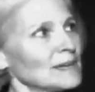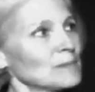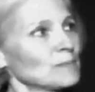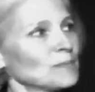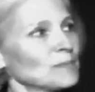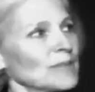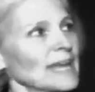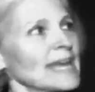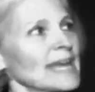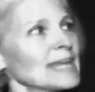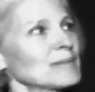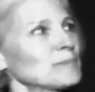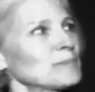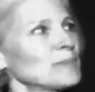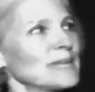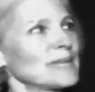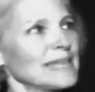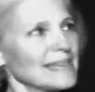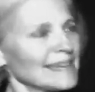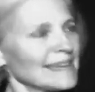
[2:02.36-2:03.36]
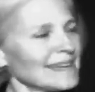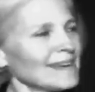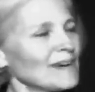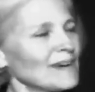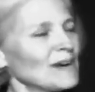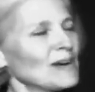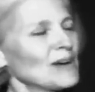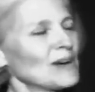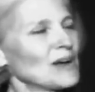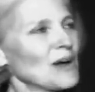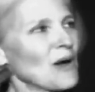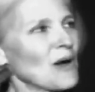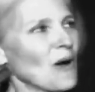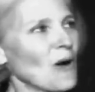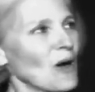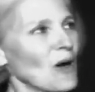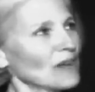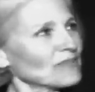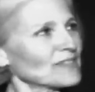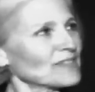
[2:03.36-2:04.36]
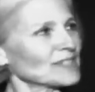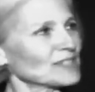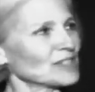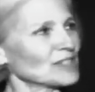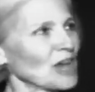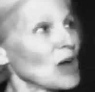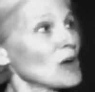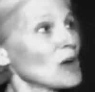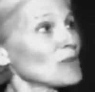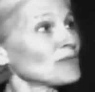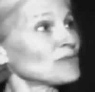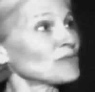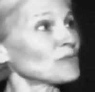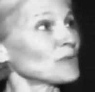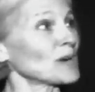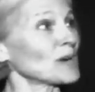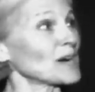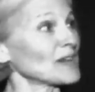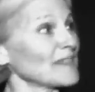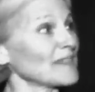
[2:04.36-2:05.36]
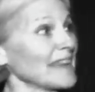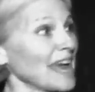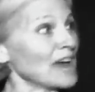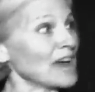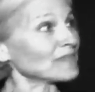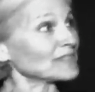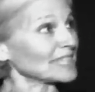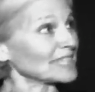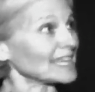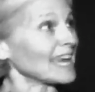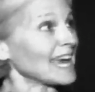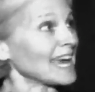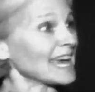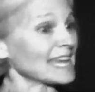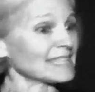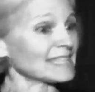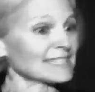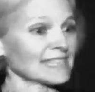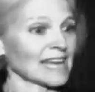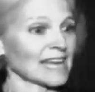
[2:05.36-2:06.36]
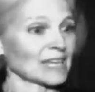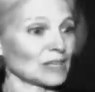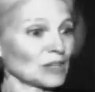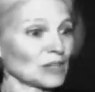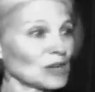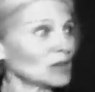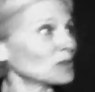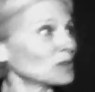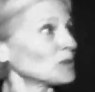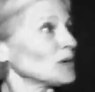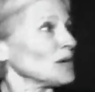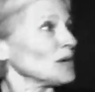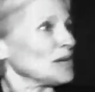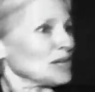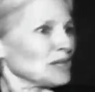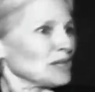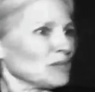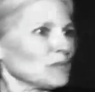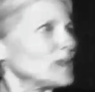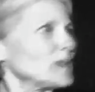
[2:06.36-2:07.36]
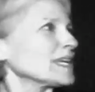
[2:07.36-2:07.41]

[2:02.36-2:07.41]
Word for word: Plan B off the shelf, where right. the FDA said, look, we